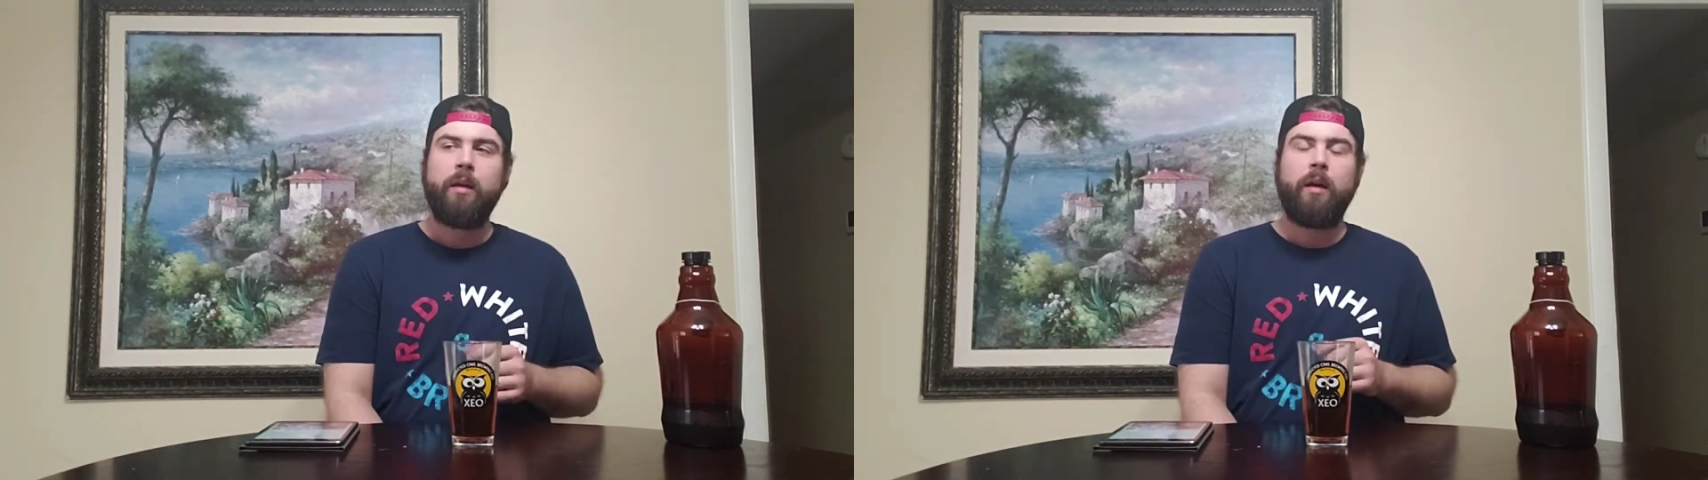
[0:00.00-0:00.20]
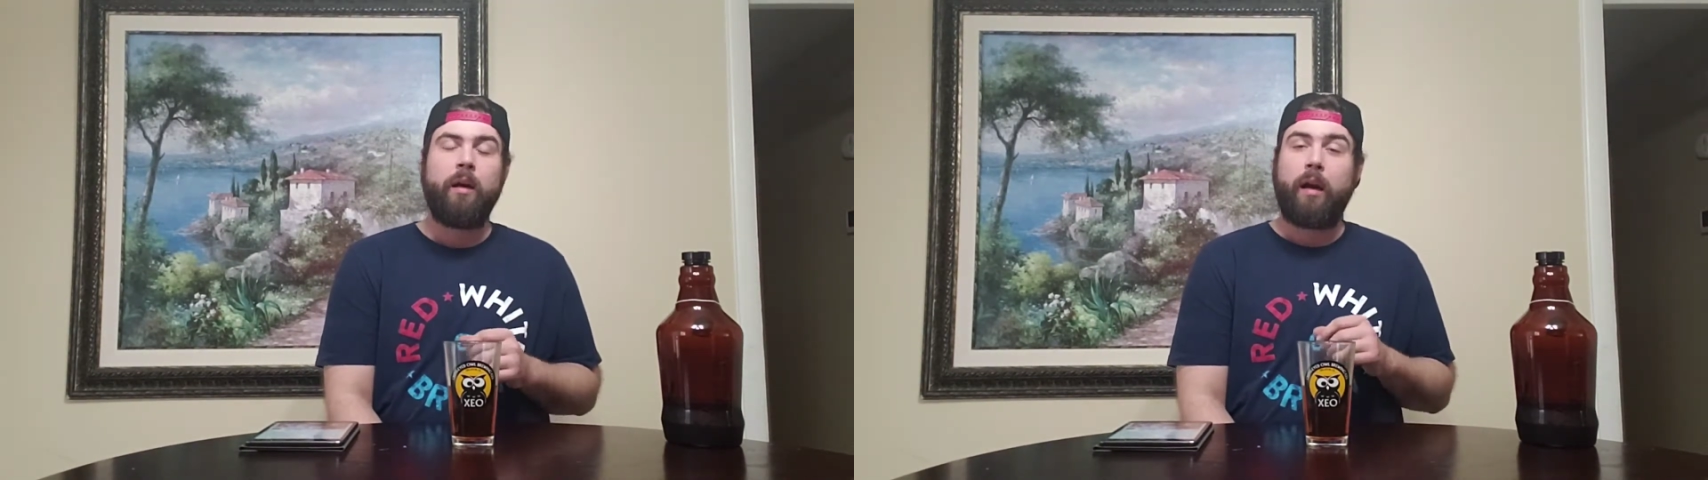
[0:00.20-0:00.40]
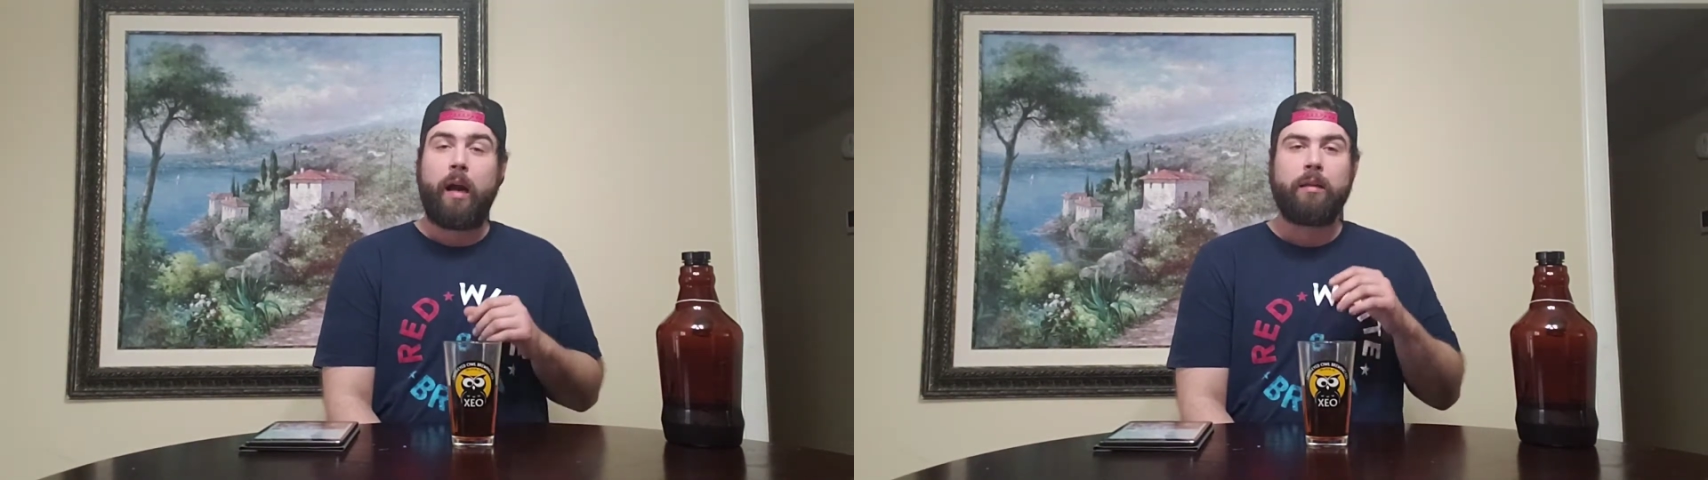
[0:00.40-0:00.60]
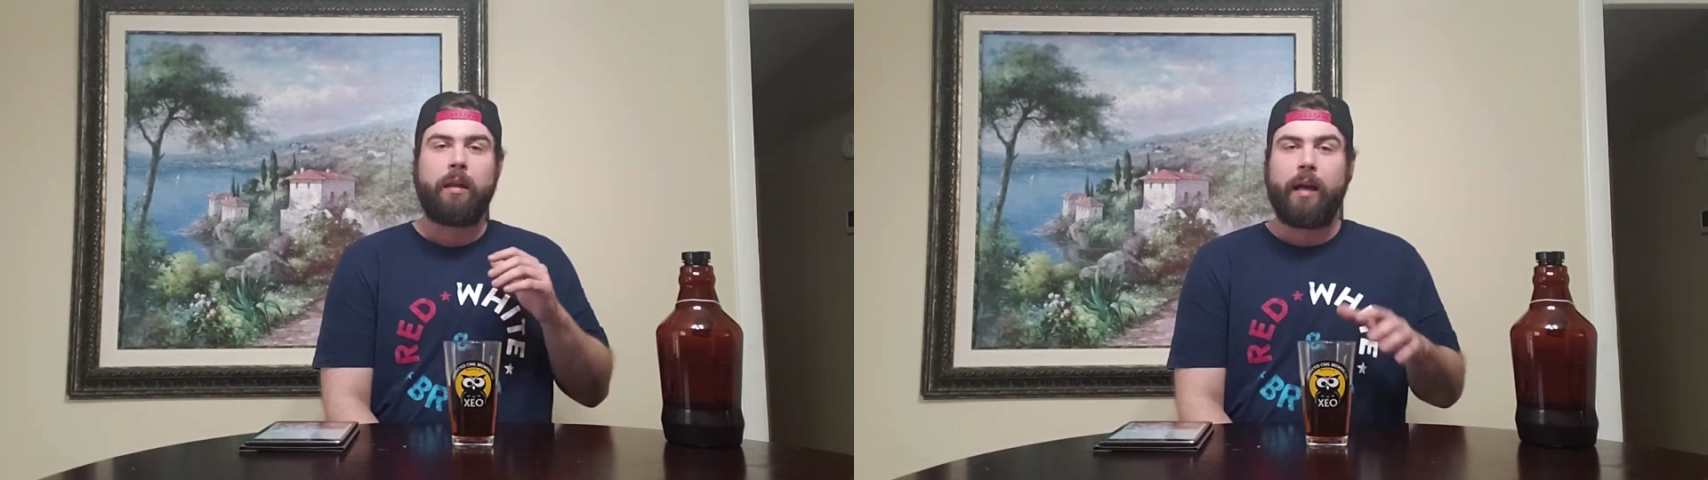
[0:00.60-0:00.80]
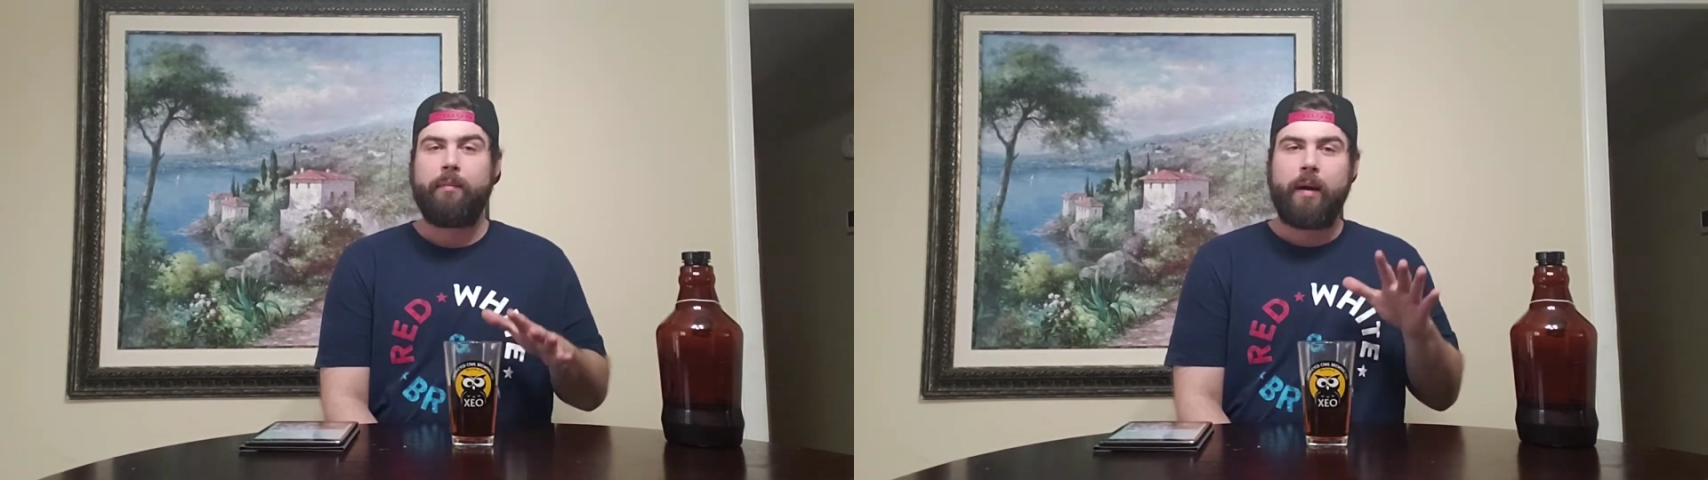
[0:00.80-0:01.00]
I
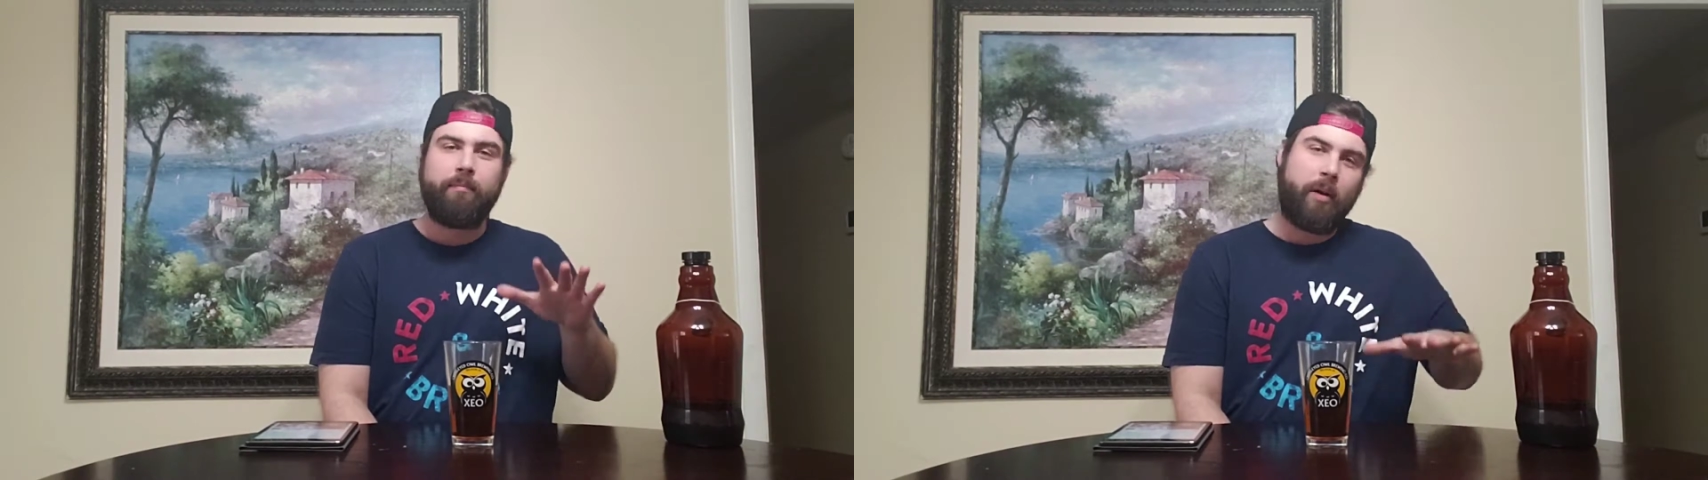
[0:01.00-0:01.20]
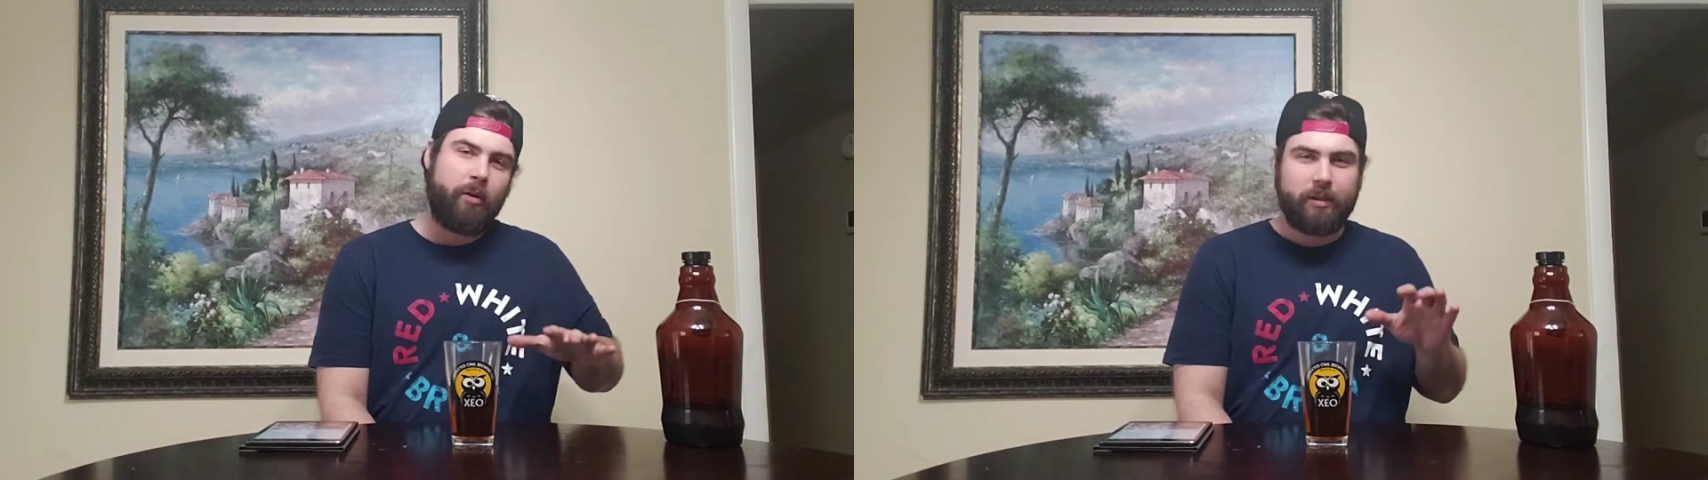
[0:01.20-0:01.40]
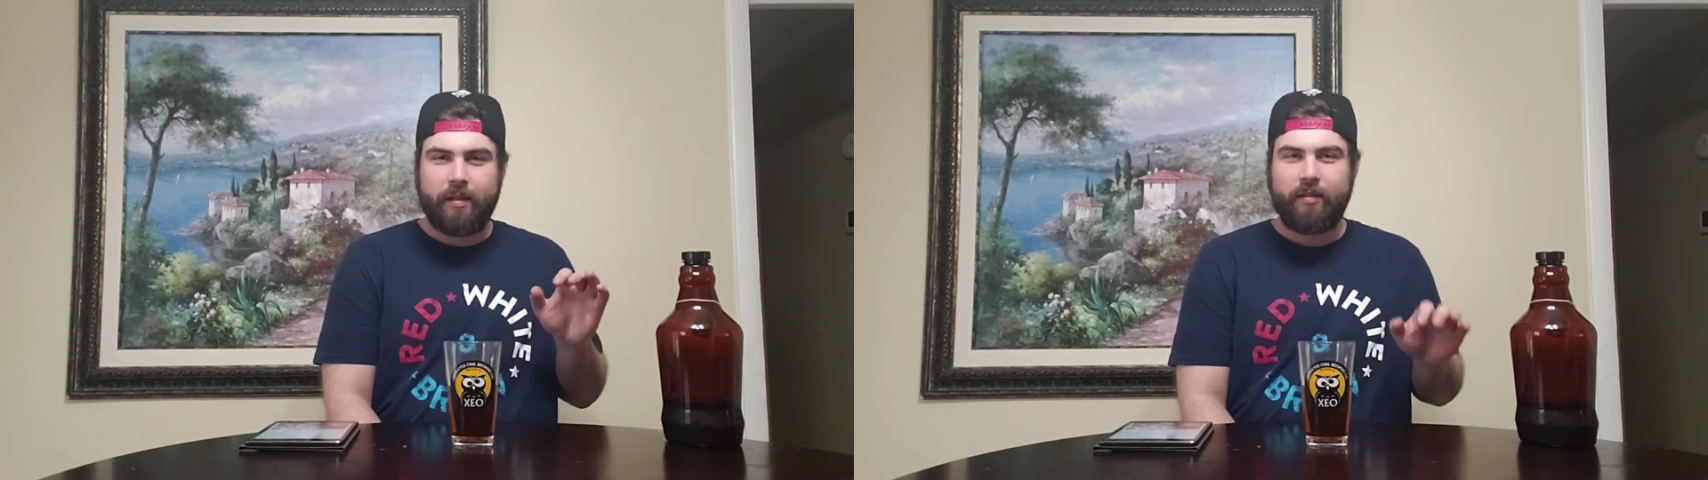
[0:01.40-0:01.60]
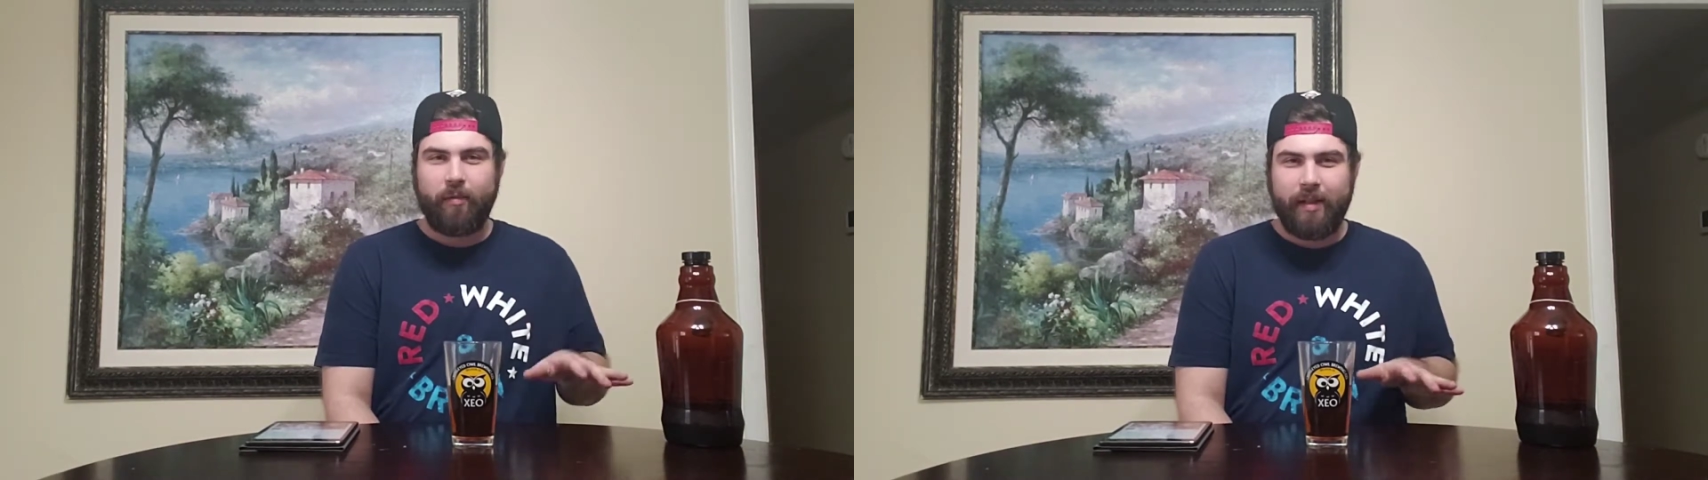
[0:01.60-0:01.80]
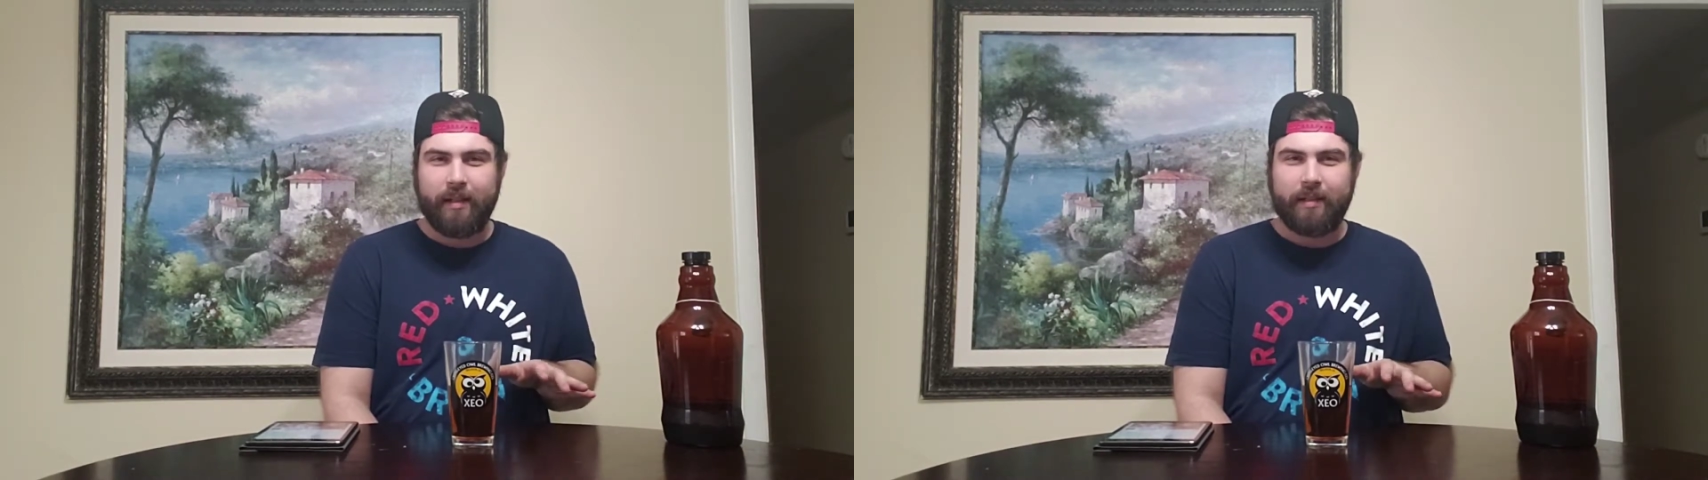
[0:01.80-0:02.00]
like my malty
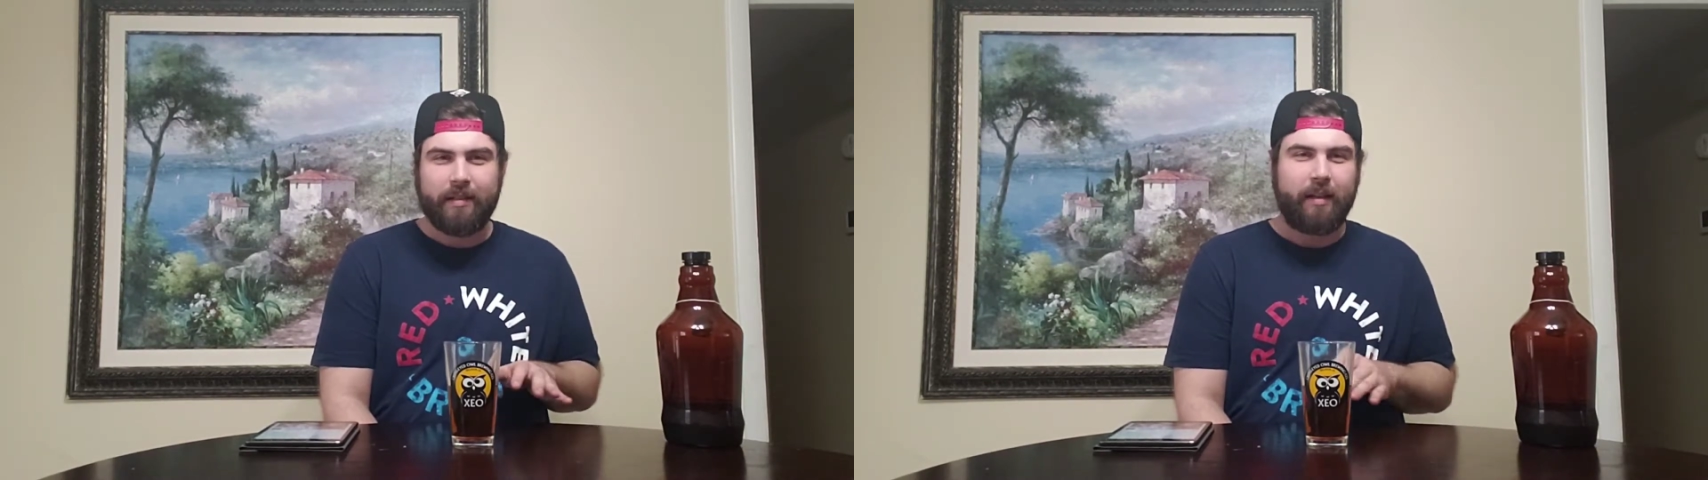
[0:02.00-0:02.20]
sweetness.